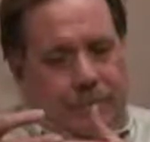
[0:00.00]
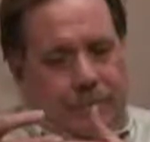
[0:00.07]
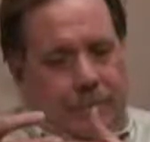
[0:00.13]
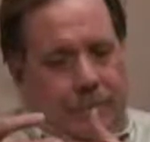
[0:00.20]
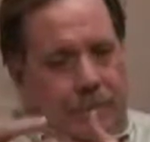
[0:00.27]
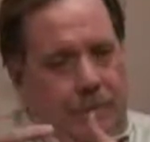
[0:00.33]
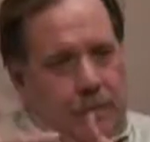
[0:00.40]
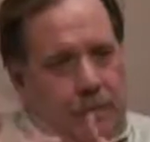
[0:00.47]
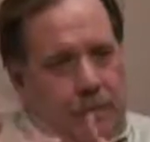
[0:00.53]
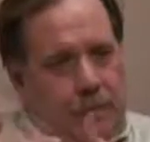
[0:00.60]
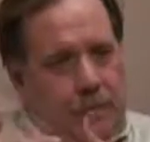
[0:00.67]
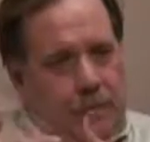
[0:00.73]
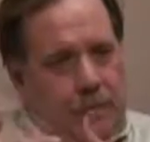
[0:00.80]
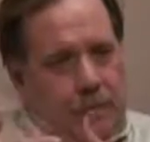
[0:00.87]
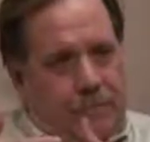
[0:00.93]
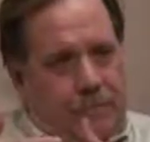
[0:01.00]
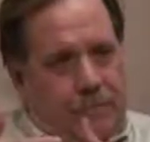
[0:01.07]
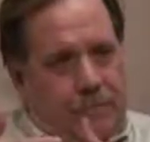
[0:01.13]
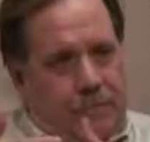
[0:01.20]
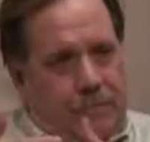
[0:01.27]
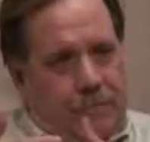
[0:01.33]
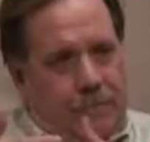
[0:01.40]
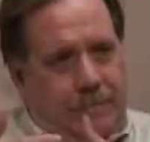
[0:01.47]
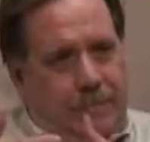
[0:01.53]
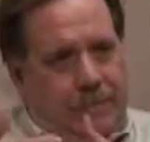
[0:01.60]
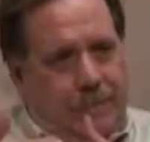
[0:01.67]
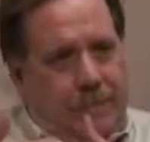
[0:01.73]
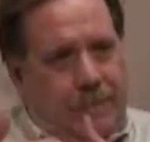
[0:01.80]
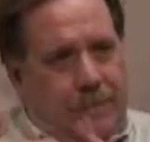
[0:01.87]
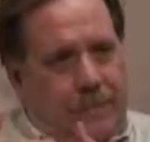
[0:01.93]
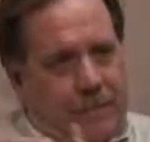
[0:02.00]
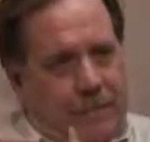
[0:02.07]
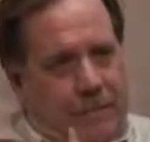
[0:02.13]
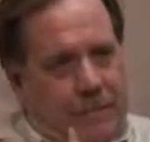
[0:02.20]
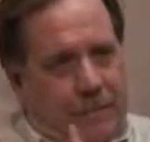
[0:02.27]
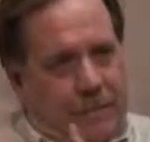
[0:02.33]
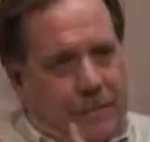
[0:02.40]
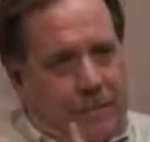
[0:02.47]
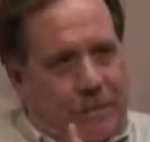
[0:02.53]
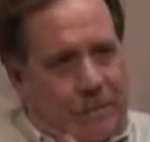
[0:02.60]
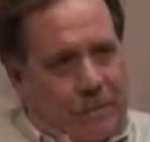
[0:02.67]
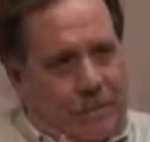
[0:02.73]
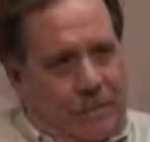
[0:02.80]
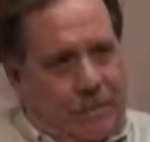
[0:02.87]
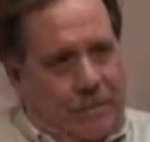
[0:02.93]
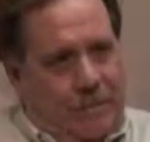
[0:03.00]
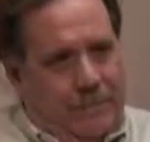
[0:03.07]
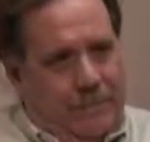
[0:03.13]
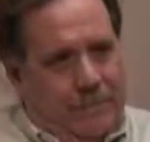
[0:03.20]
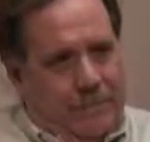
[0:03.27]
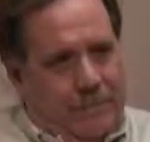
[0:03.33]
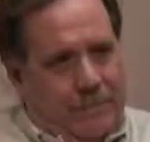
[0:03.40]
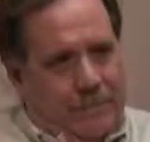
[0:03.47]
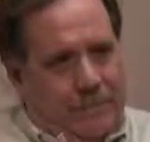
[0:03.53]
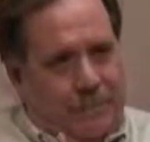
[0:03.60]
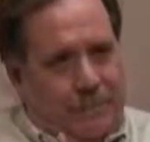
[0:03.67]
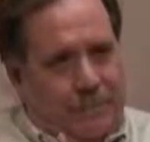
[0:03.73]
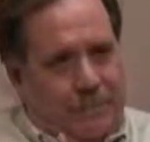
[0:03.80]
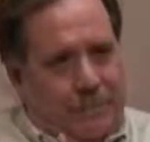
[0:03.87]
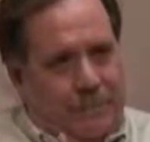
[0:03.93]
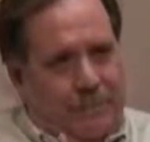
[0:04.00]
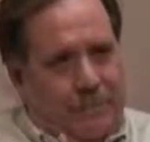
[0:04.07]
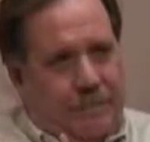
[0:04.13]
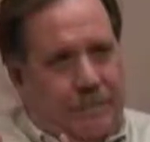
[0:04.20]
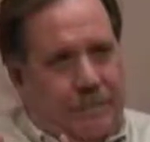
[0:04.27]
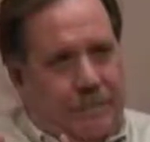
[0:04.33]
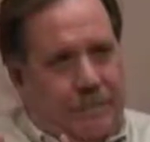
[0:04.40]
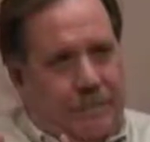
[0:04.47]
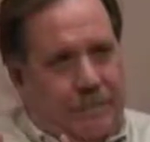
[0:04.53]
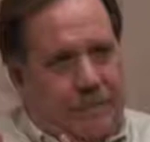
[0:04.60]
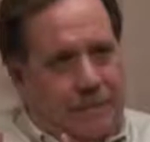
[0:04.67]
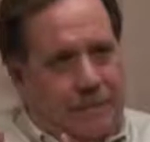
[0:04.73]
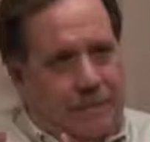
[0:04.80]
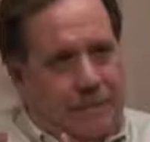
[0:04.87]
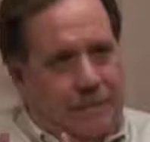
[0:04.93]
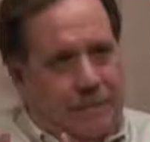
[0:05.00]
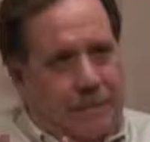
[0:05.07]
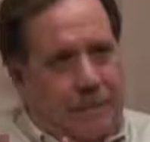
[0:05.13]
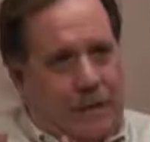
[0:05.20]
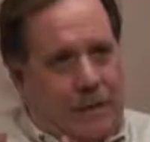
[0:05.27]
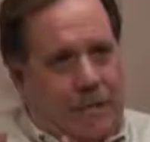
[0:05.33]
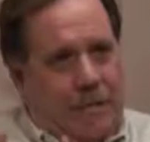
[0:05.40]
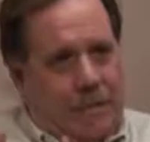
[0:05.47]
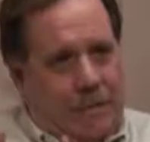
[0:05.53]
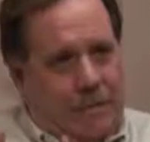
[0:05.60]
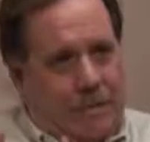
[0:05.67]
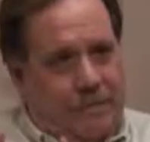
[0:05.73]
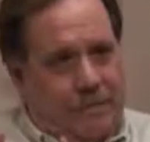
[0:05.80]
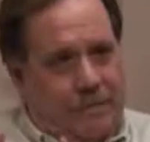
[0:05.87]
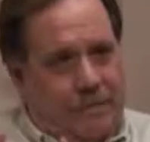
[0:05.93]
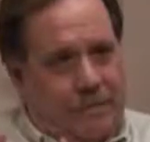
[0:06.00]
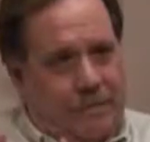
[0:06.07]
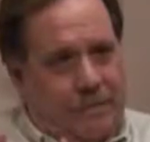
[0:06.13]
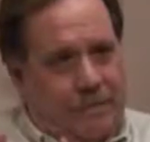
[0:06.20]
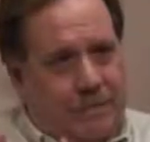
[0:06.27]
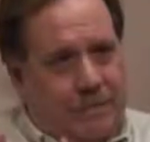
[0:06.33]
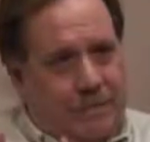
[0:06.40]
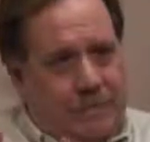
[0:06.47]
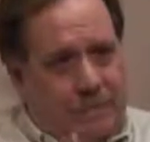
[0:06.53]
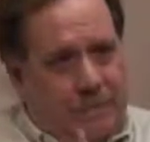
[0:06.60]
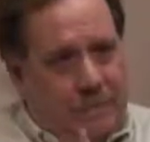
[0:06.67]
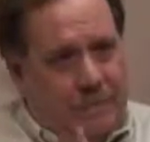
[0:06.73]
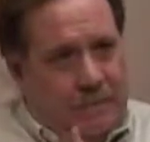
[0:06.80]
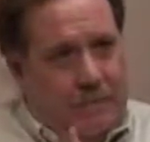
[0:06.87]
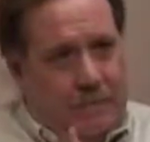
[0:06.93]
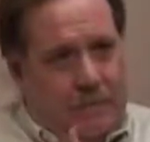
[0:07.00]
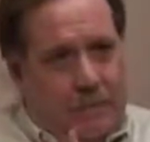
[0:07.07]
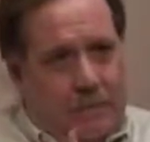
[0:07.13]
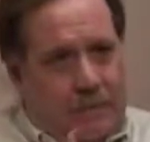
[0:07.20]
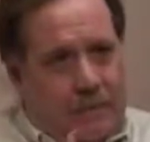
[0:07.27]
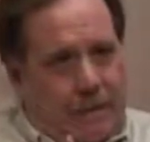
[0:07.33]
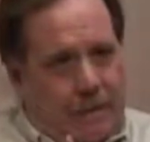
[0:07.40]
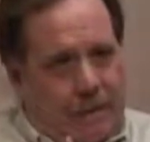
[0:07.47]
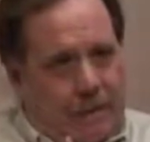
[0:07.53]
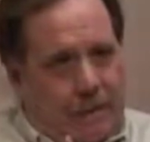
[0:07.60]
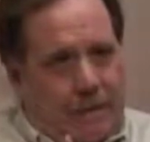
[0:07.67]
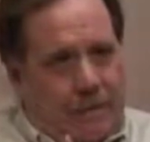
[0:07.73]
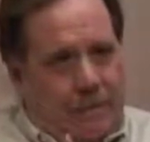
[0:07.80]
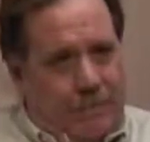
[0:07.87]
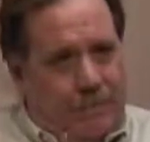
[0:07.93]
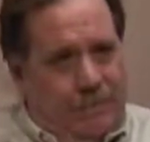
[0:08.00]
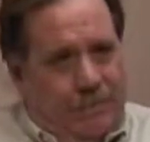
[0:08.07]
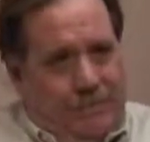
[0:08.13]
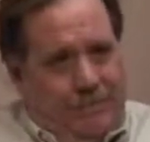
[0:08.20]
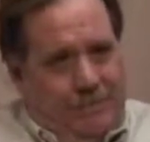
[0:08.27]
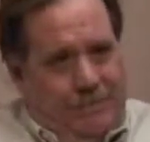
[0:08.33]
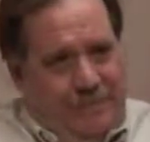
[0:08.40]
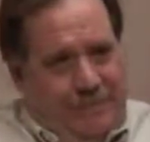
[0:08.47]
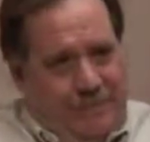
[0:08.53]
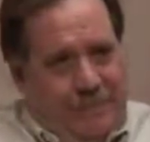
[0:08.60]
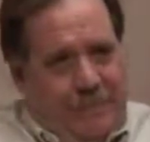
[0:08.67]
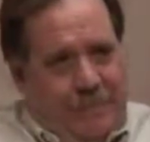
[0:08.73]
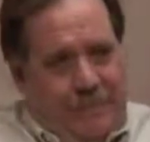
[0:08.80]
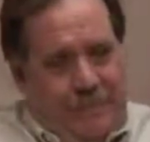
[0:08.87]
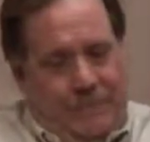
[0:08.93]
of using those savings in order to justify wage increases we're ready to go. You